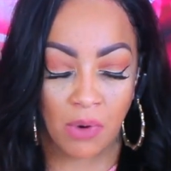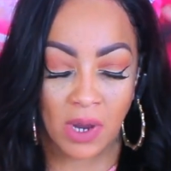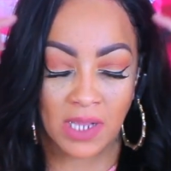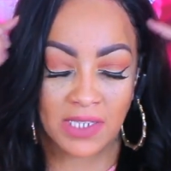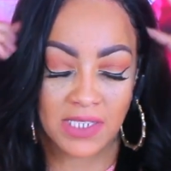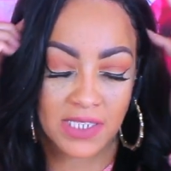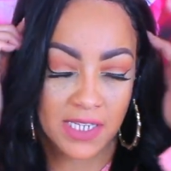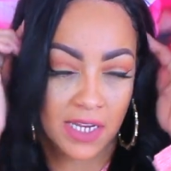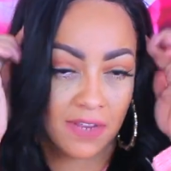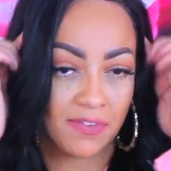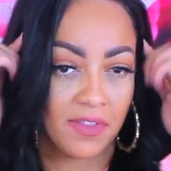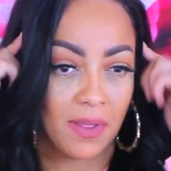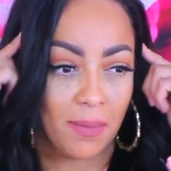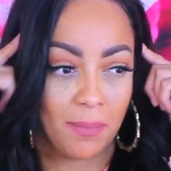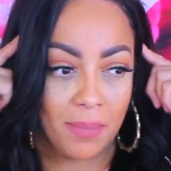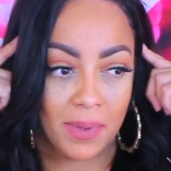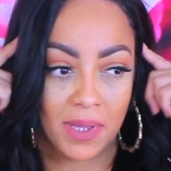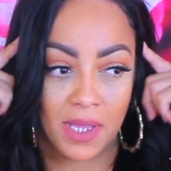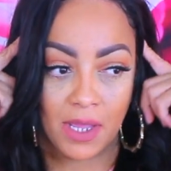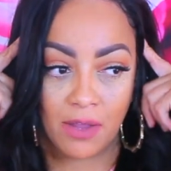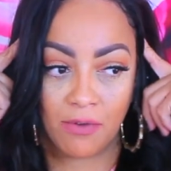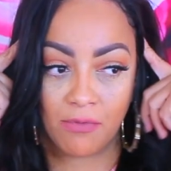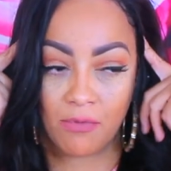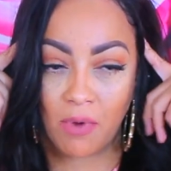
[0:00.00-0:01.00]
instead of them
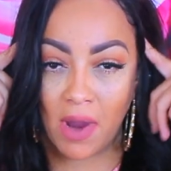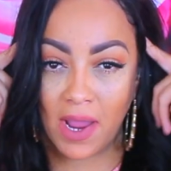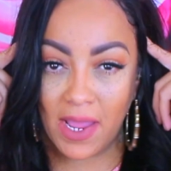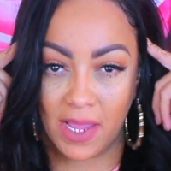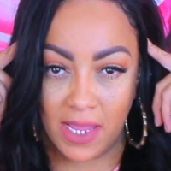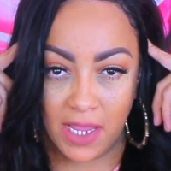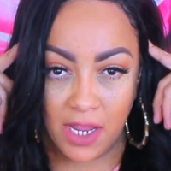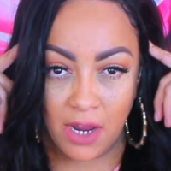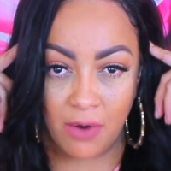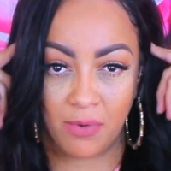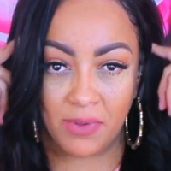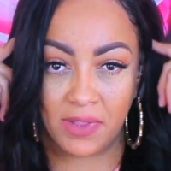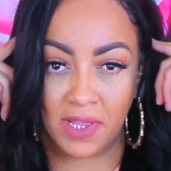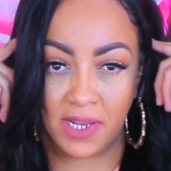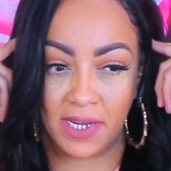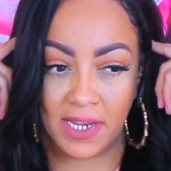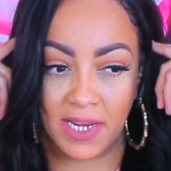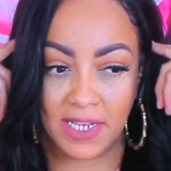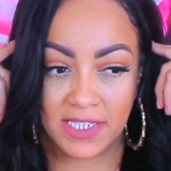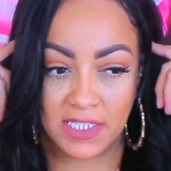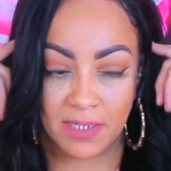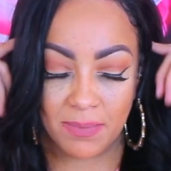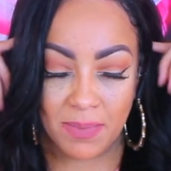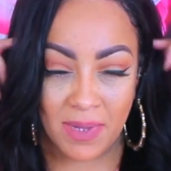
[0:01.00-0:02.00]
being right here where they
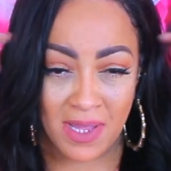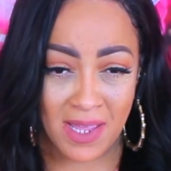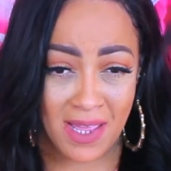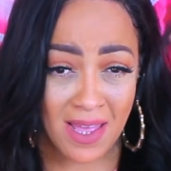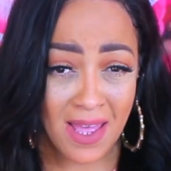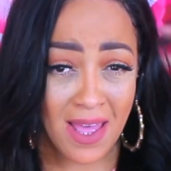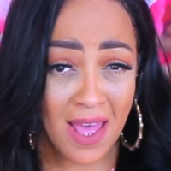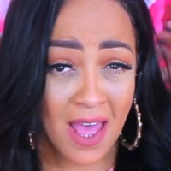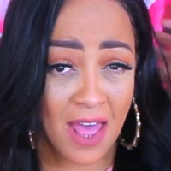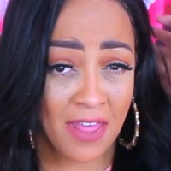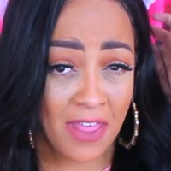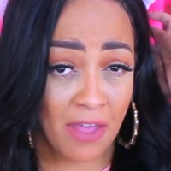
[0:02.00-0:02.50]
needed to be,